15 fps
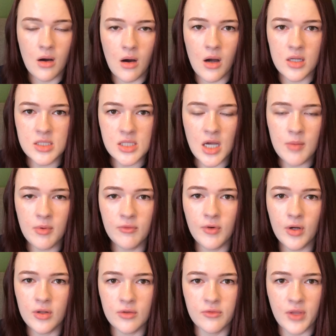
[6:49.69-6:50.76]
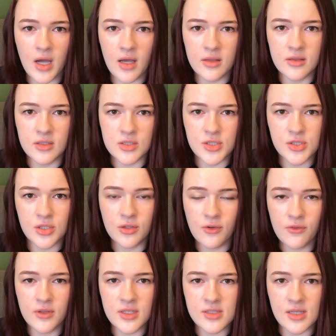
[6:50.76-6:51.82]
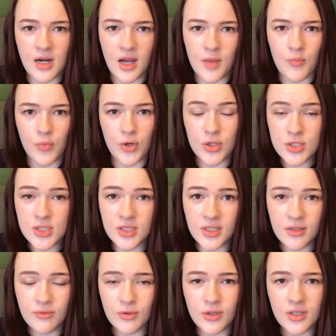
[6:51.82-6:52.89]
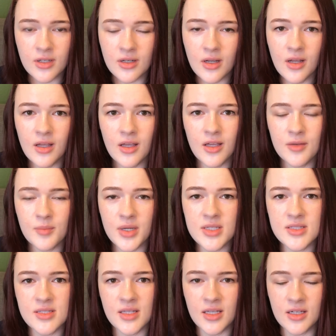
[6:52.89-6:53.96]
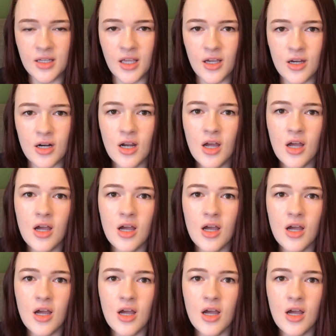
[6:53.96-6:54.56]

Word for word: On top of all of that, there's certain things that I personally avoid in my skincare